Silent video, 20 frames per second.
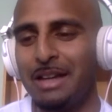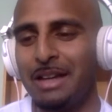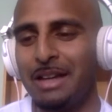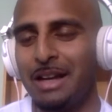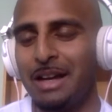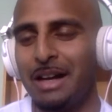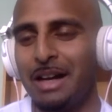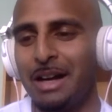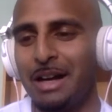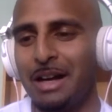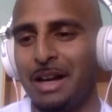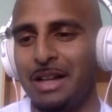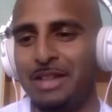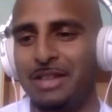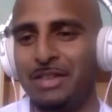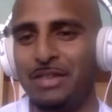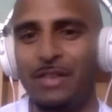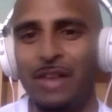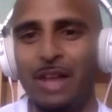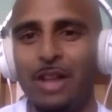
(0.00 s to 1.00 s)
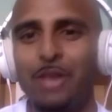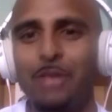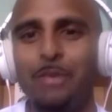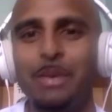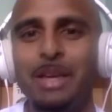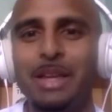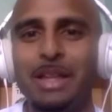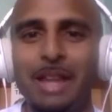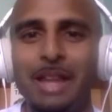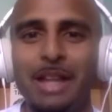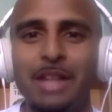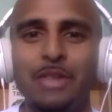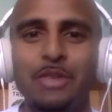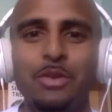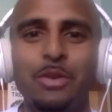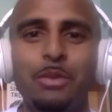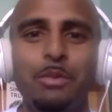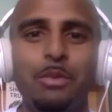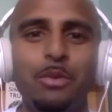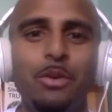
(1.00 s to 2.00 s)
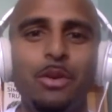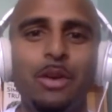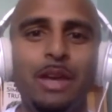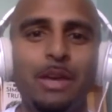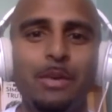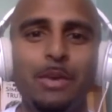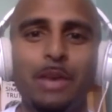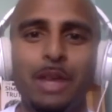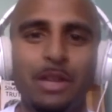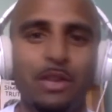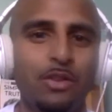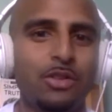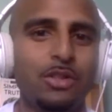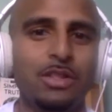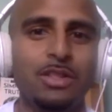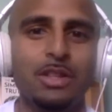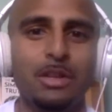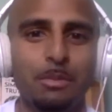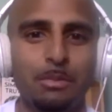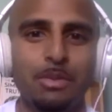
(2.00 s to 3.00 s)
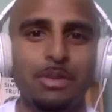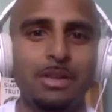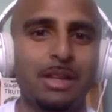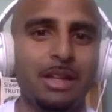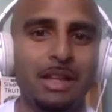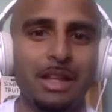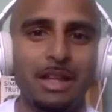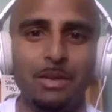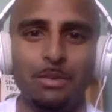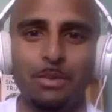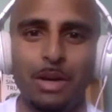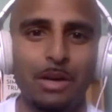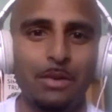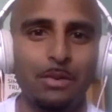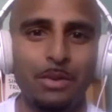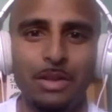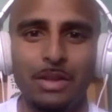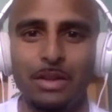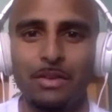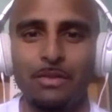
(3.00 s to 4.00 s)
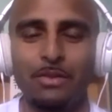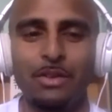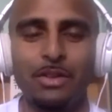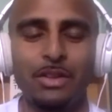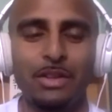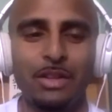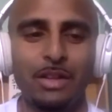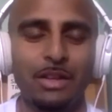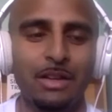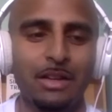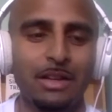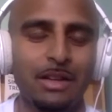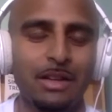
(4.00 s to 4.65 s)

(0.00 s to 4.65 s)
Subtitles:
And developing that to a point where you're just completely one with everything,